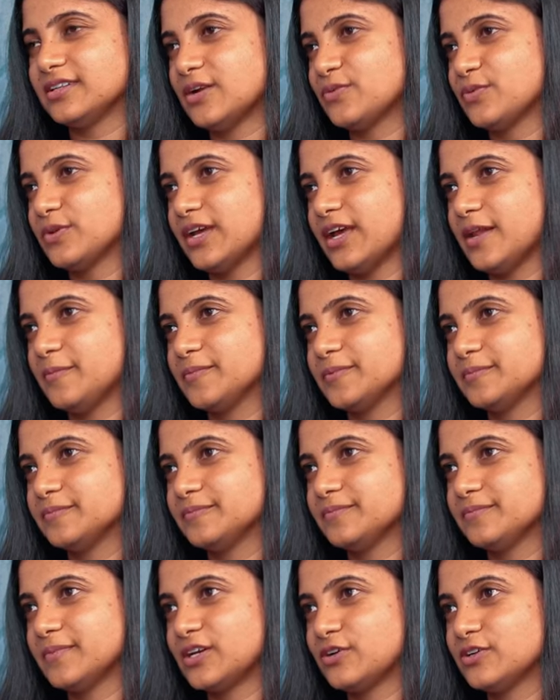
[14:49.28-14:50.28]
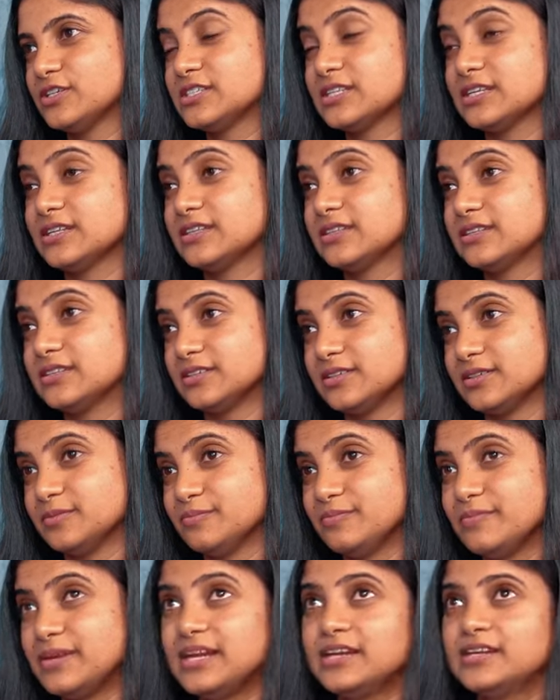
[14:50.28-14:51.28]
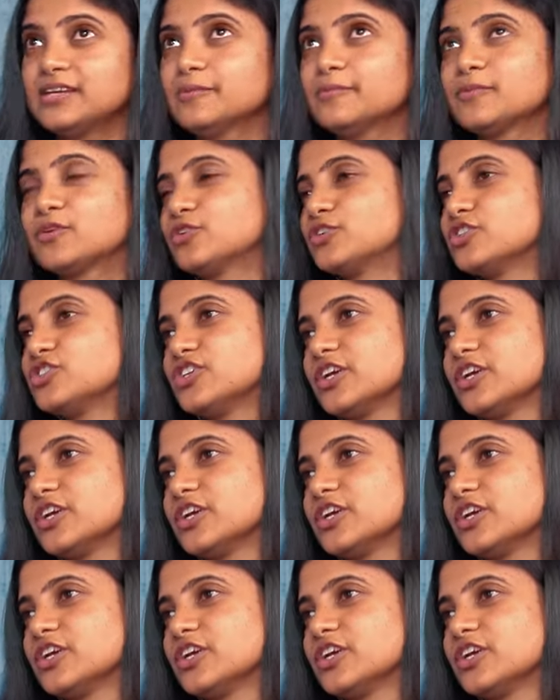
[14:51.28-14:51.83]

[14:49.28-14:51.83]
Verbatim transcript: that would help because Amazing. the medium could